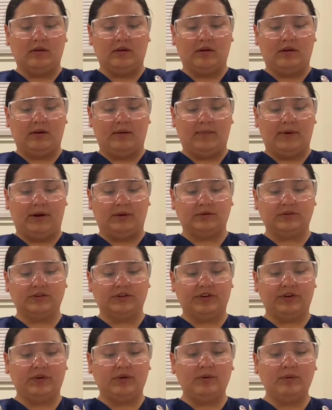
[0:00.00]
about
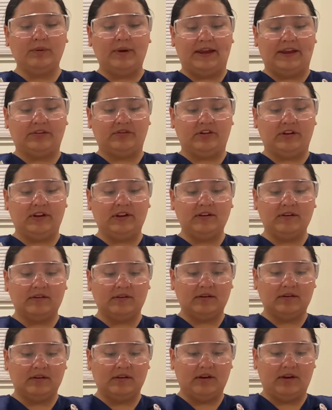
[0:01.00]
2 inches
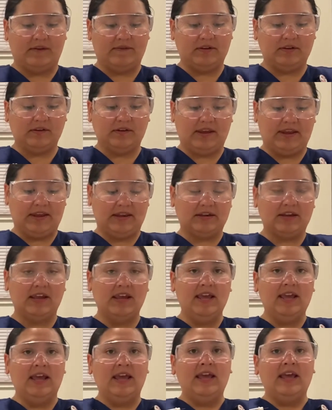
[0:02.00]
of the skin,
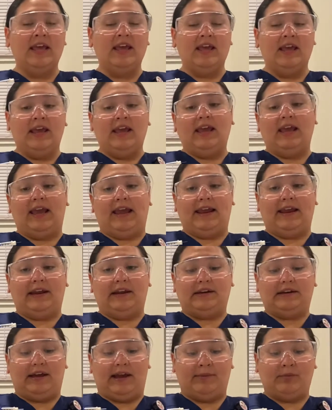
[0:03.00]
and
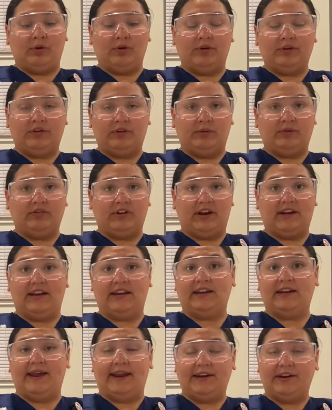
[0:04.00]
I'm going to inject at a
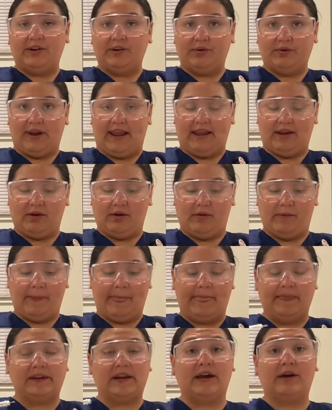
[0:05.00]
90-degree angle.
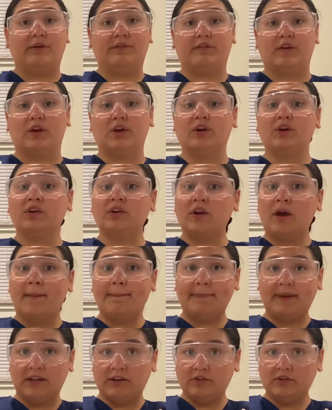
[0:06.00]
Now, if I could not
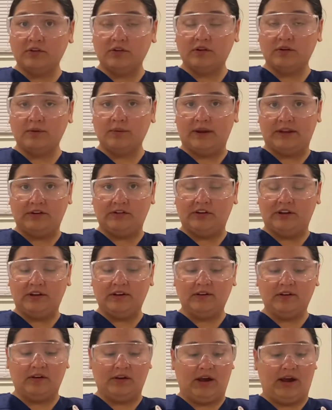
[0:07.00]
pinch 2
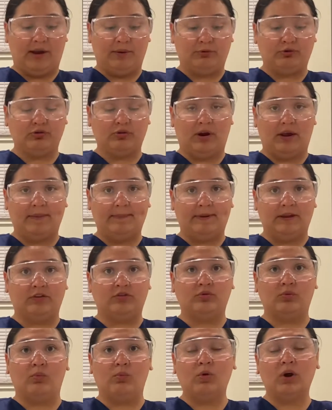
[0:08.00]
inches, I would try and pinch
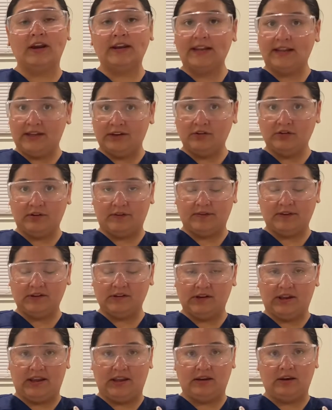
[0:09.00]
1 inch of the
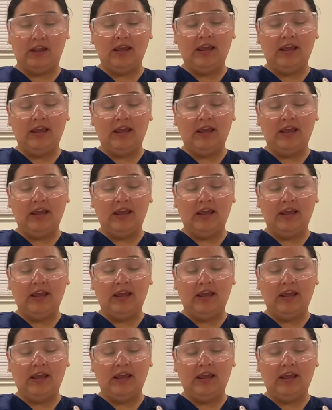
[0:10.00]
skin,